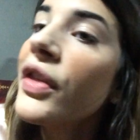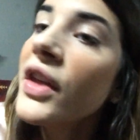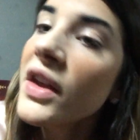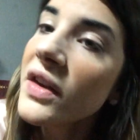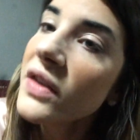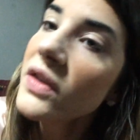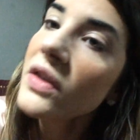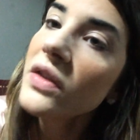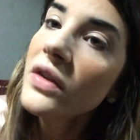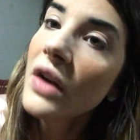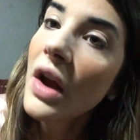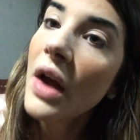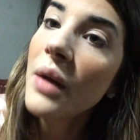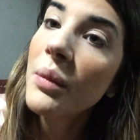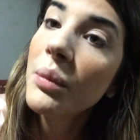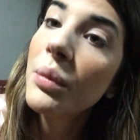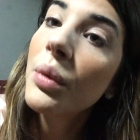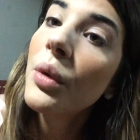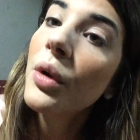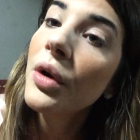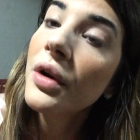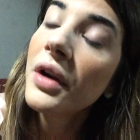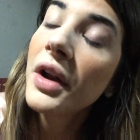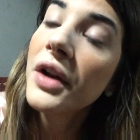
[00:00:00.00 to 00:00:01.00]
this is not
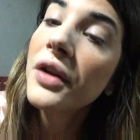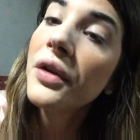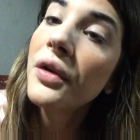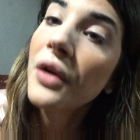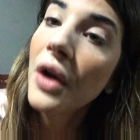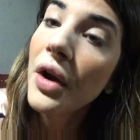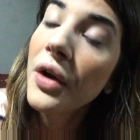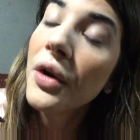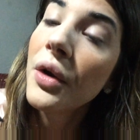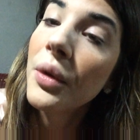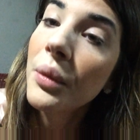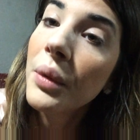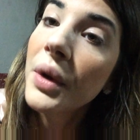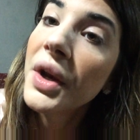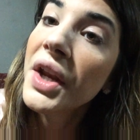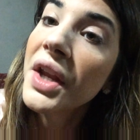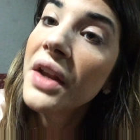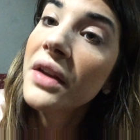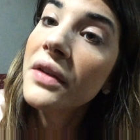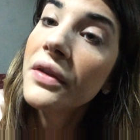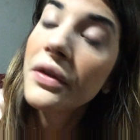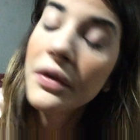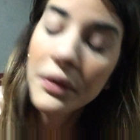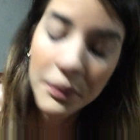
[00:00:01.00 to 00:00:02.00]
important, I do not know what
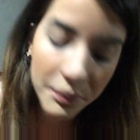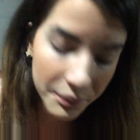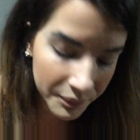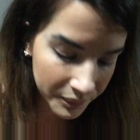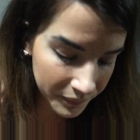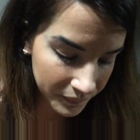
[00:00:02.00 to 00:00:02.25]
is.